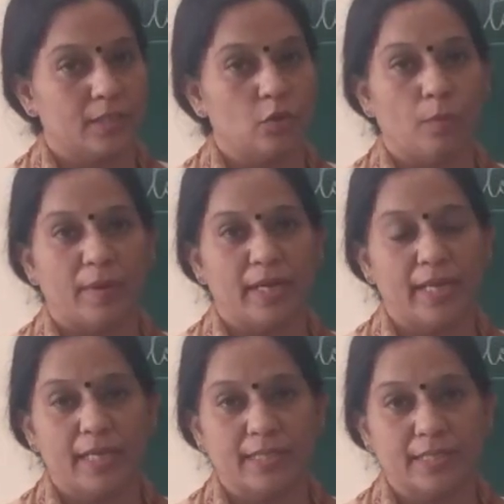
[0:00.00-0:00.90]

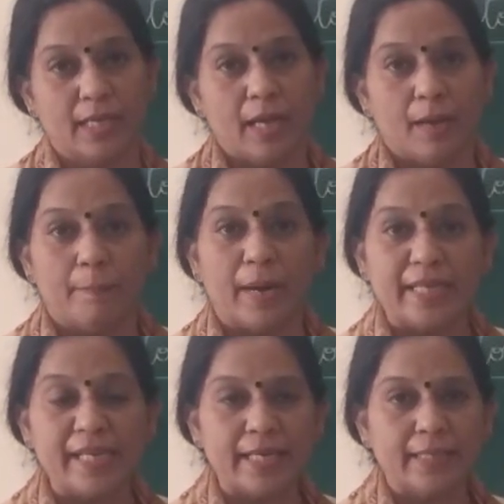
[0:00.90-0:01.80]
nobody is
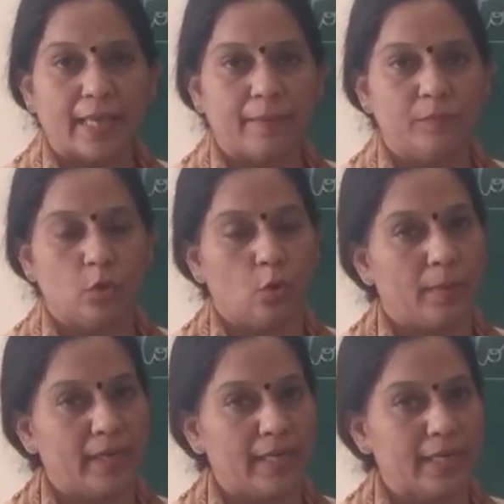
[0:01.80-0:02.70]
burying them,
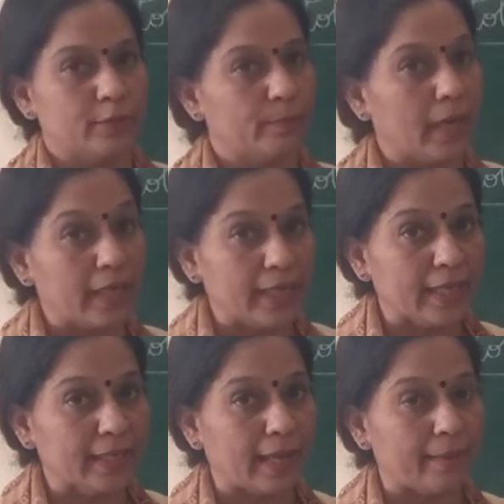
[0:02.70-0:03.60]
nobody is
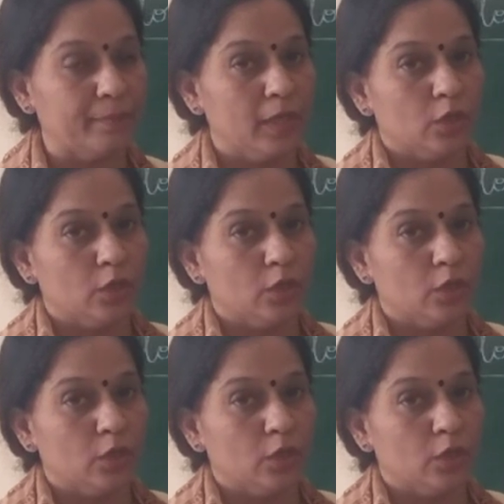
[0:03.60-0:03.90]
burning them.